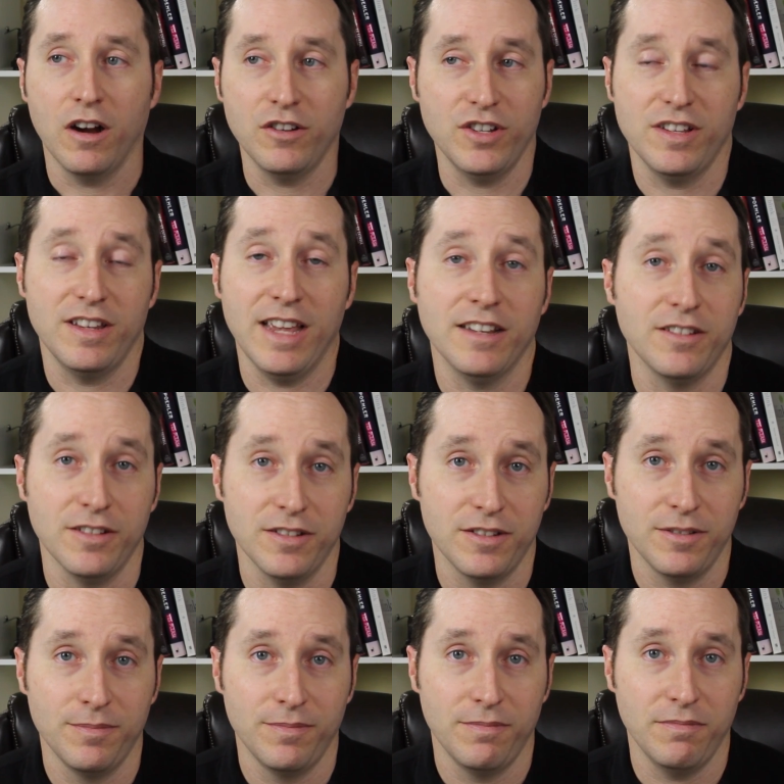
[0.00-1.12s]
are just
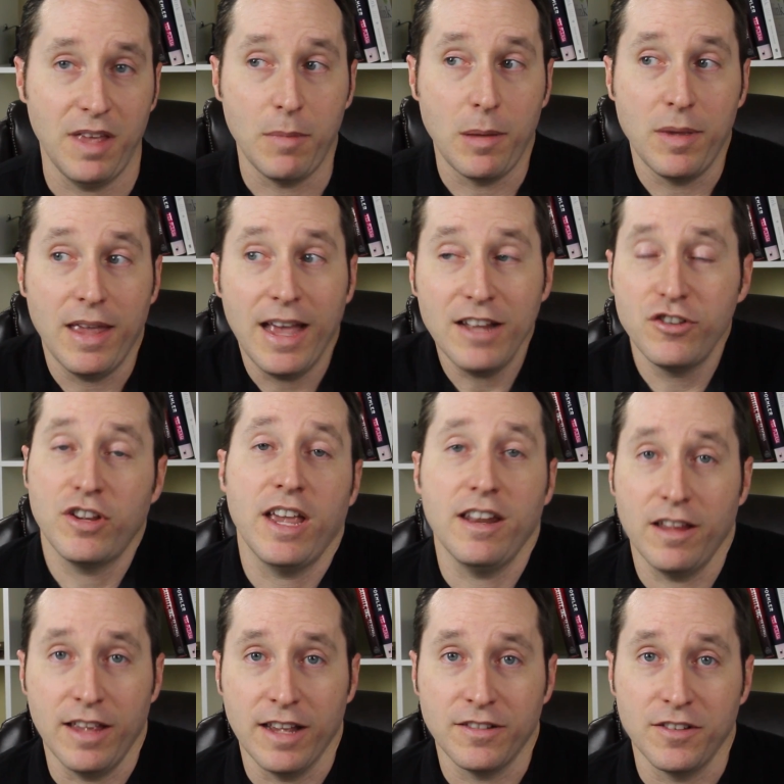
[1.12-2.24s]
guesses. They may be
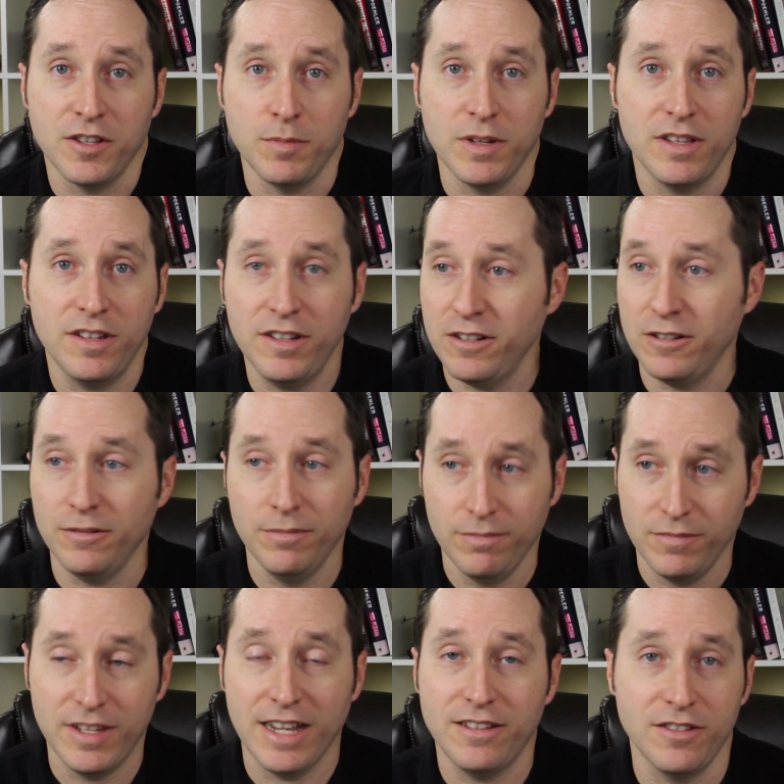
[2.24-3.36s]
educated guesses, but still
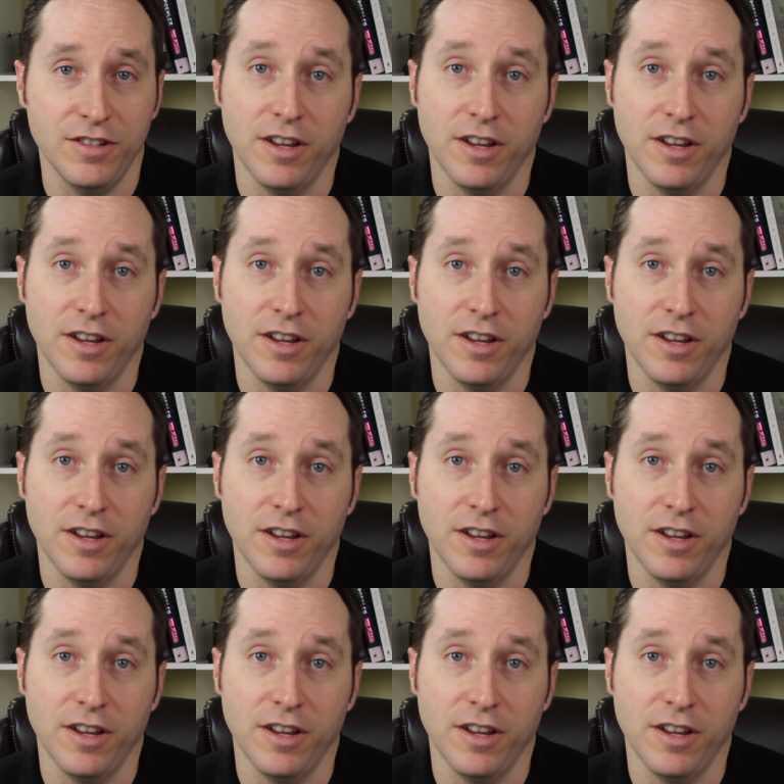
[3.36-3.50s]
guesses